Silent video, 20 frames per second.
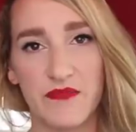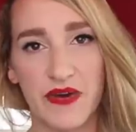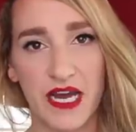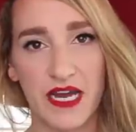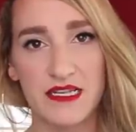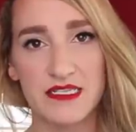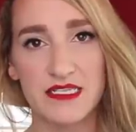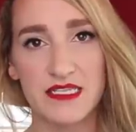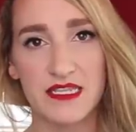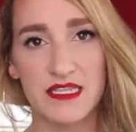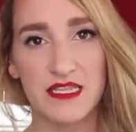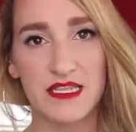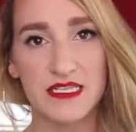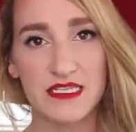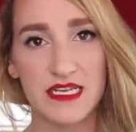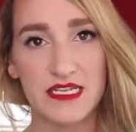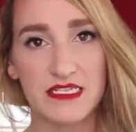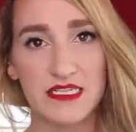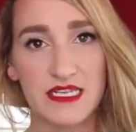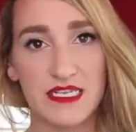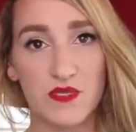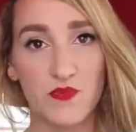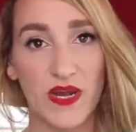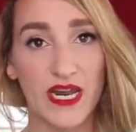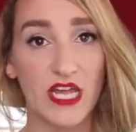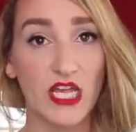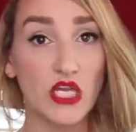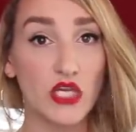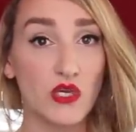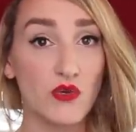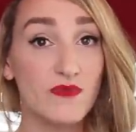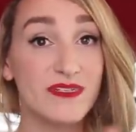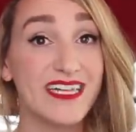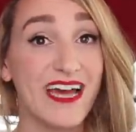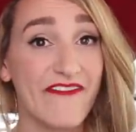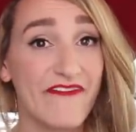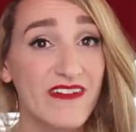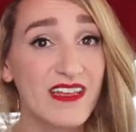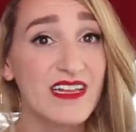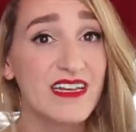the behind the scenes of this wedding, you
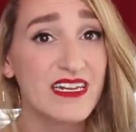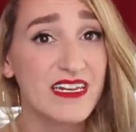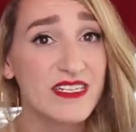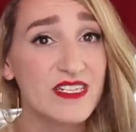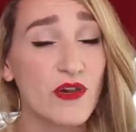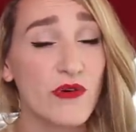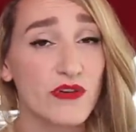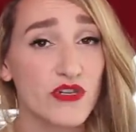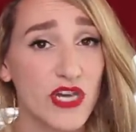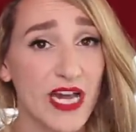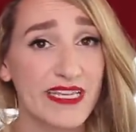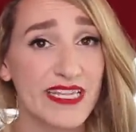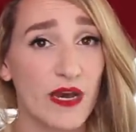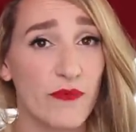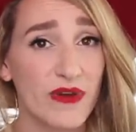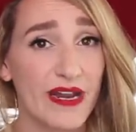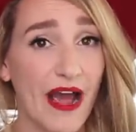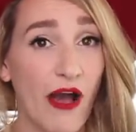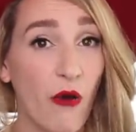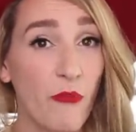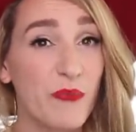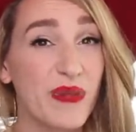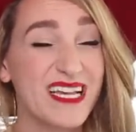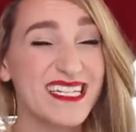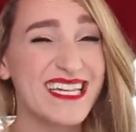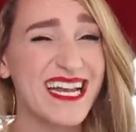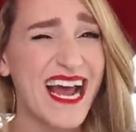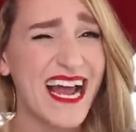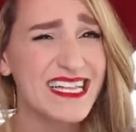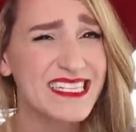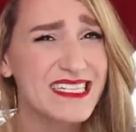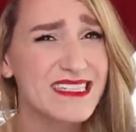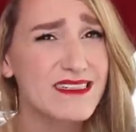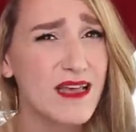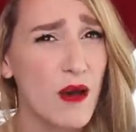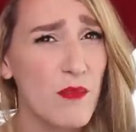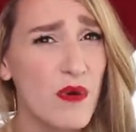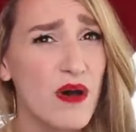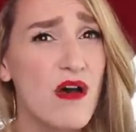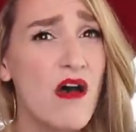definitely need to go check that one out, because it had
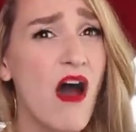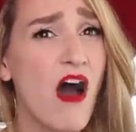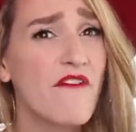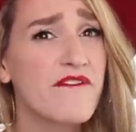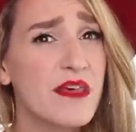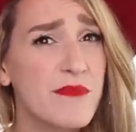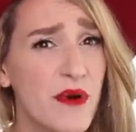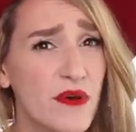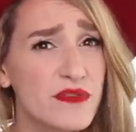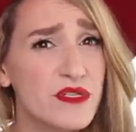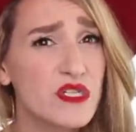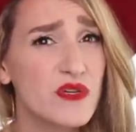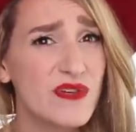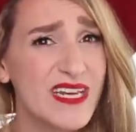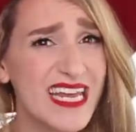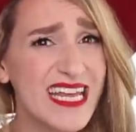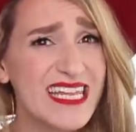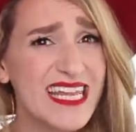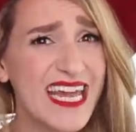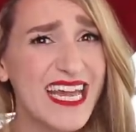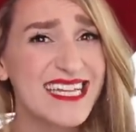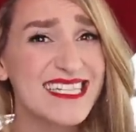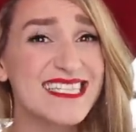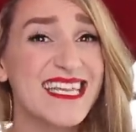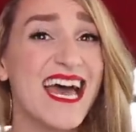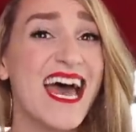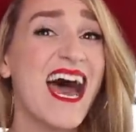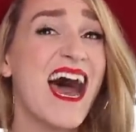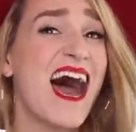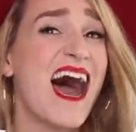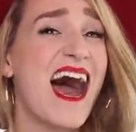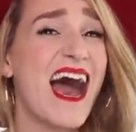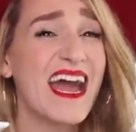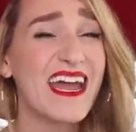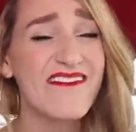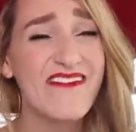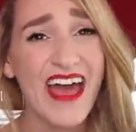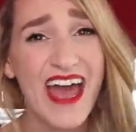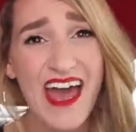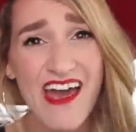some of the most unique things I
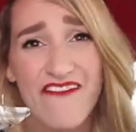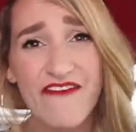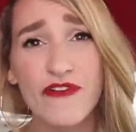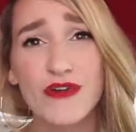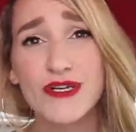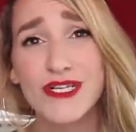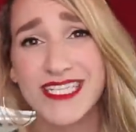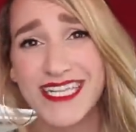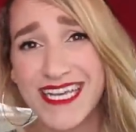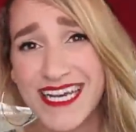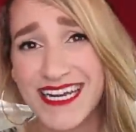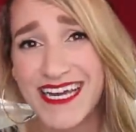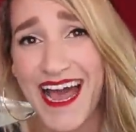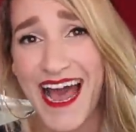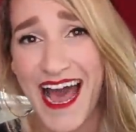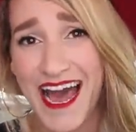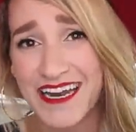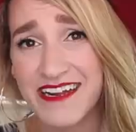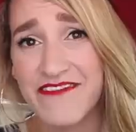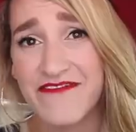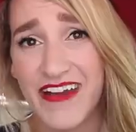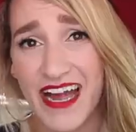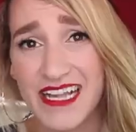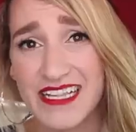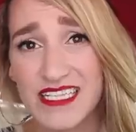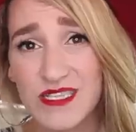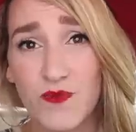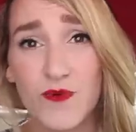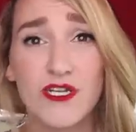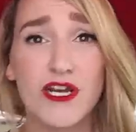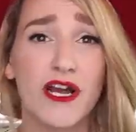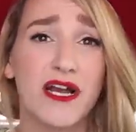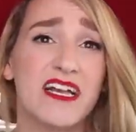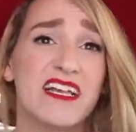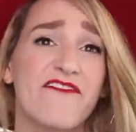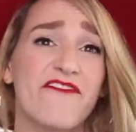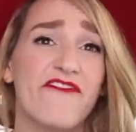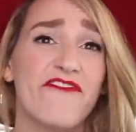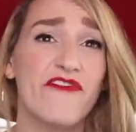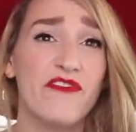have ever seen at events. We're
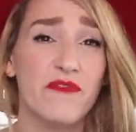talking